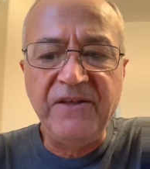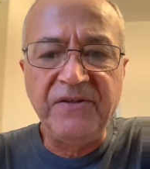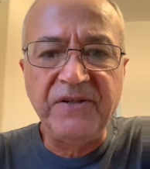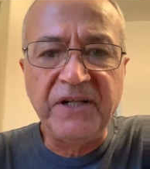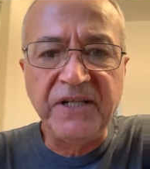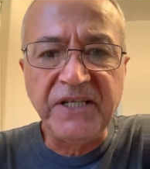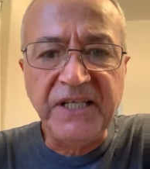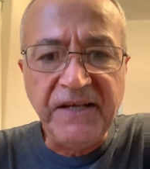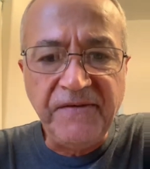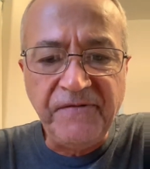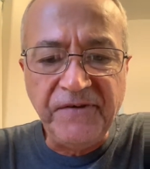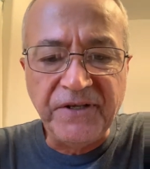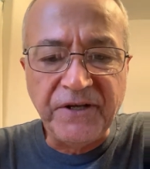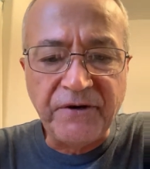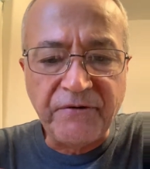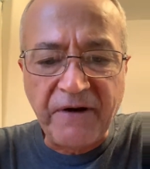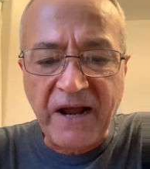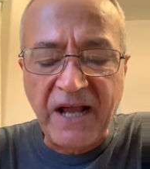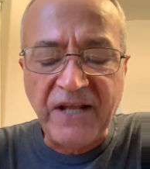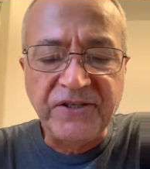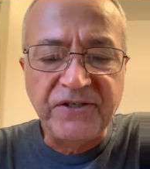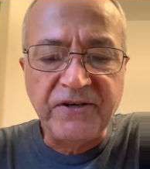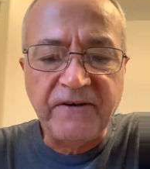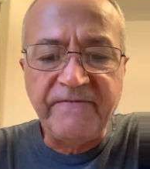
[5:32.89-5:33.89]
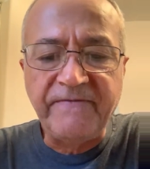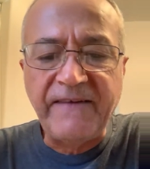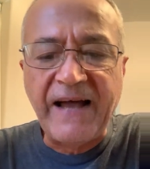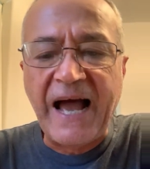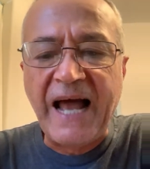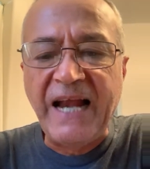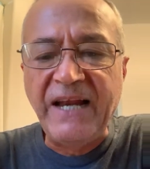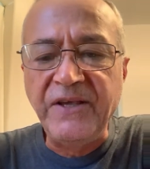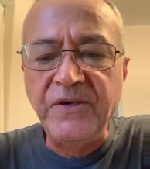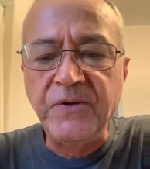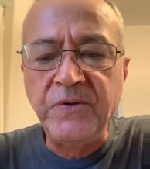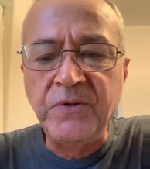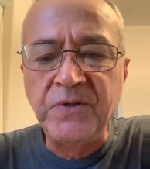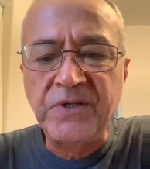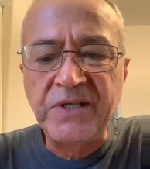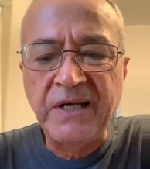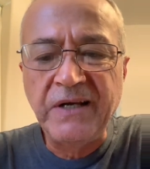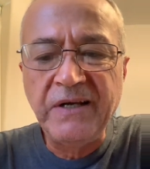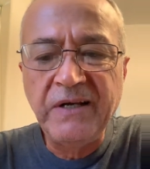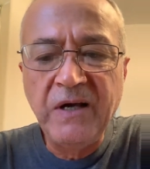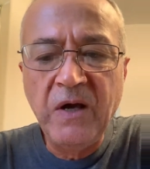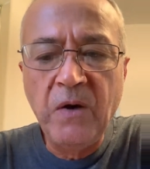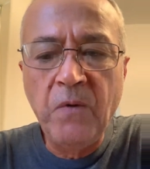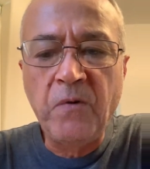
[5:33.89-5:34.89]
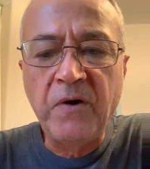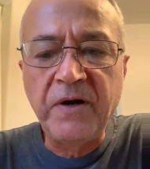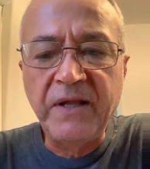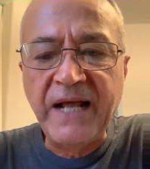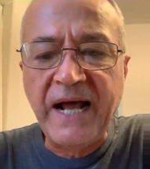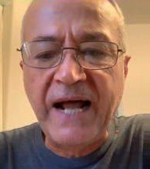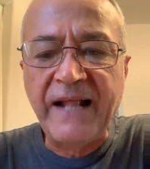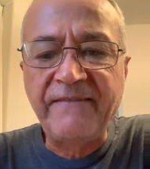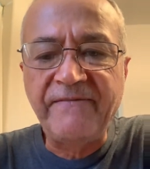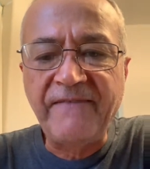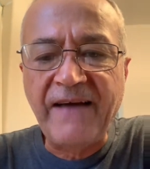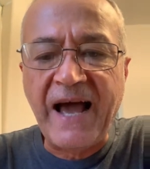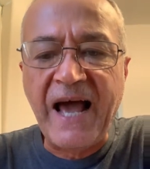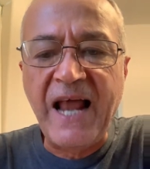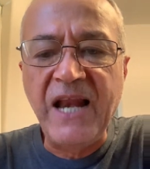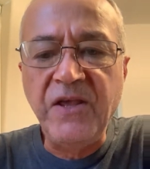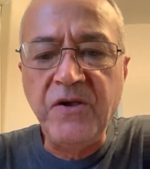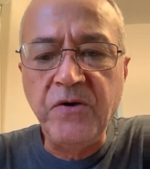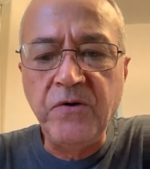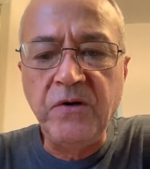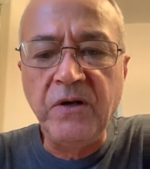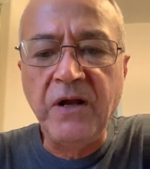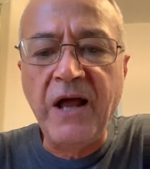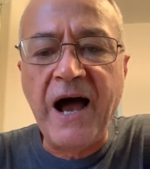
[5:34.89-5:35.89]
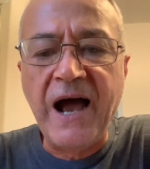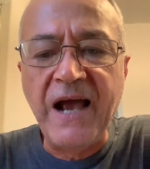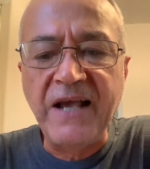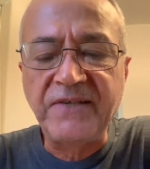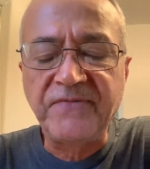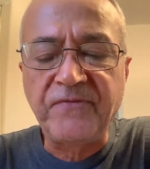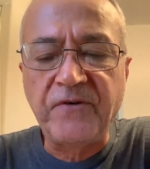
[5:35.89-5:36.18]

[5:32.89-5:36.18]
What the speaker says: They'll give you the range of values where that value lies.